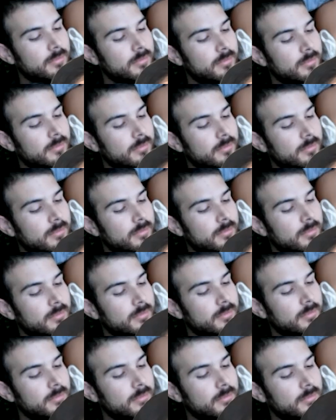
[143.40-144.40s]

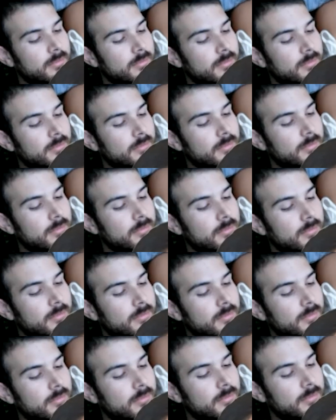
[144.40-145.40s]

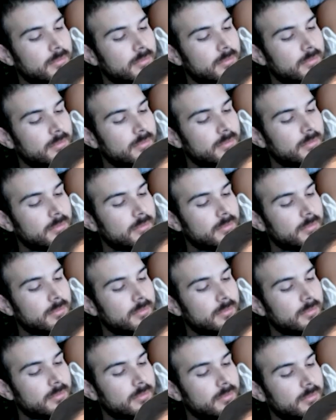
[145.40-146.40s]

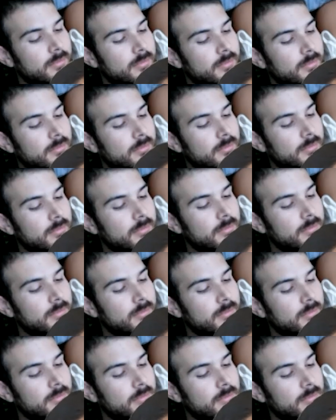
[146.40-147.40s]

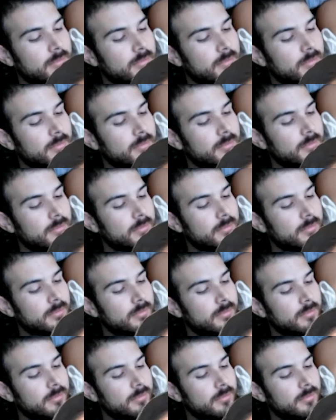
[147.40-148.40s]
[no speech]